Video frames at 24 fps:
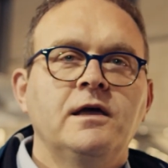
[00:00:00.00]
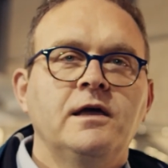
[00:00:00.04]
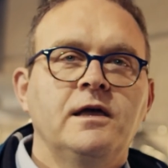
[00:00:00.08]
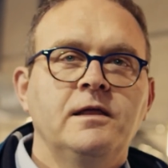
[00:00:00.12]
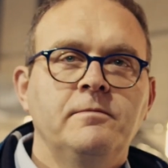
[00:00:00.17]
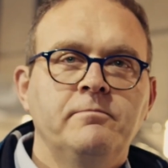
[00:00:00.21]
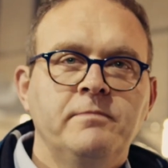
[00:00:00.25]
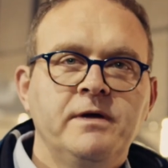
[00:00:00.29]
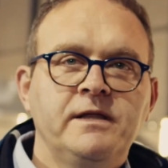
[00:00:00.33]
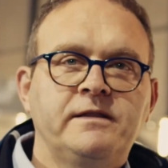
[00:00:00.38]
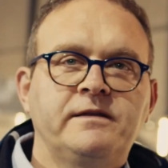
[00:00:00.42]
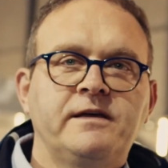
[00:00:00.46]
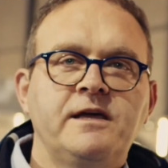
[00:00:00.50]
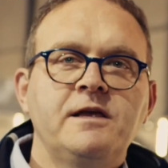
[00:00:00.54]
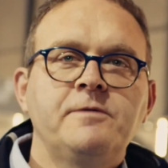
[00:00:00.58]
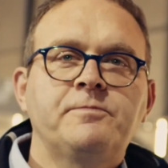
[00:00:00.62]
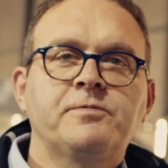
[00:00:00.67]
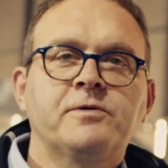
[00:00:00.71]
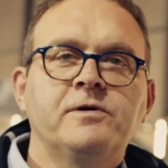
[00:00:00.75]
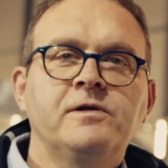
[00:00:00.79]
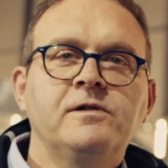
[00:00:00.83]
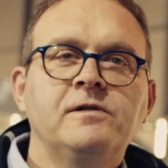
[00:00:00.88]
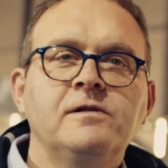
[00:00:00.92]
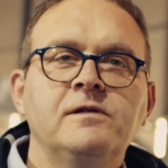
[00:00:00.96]
In
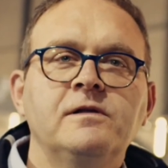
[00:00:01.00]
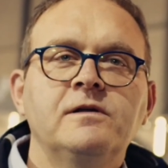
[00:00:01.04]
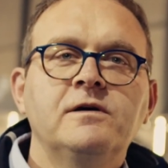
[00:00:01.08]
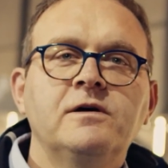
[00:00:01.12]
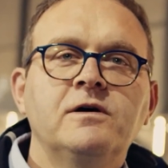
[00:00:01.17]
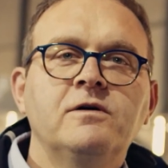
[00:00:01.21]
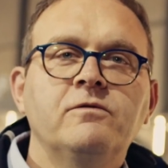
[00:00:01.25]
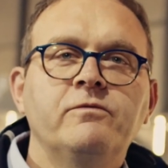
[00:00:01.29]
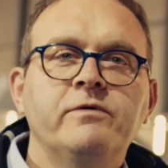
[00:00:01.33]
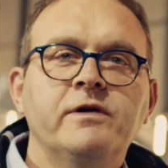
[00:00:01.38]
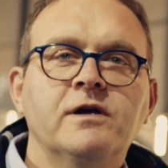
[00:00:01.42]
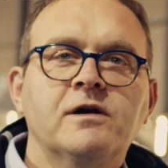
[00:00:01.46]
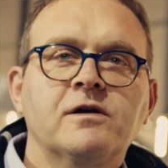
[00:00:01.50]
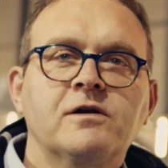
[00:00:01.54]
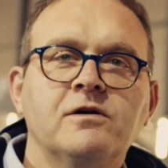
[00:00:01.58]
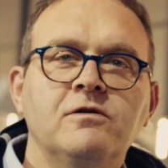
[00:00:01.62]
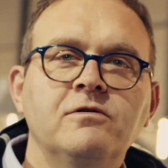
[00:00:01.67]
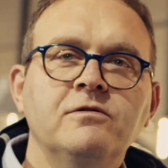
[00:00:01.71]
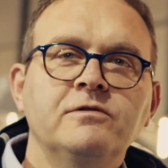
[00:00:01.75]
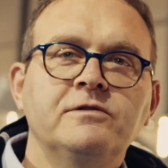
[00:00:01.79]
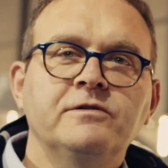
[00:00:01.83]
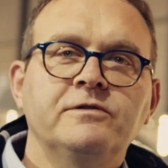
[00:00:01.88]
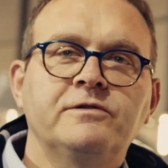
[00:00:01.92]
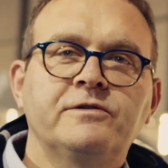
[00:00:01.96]
mid-April we are
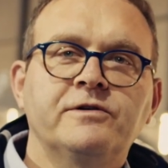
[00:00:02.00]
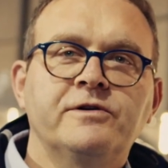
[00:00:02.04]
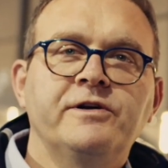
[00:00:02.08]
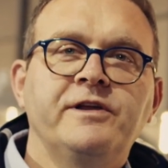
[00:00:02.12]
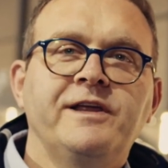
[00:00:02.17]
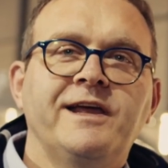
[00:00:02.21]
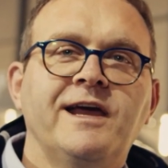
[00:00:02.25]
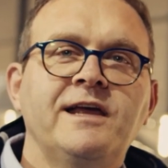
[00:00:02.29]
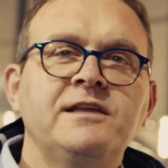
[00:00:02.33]
going to turn the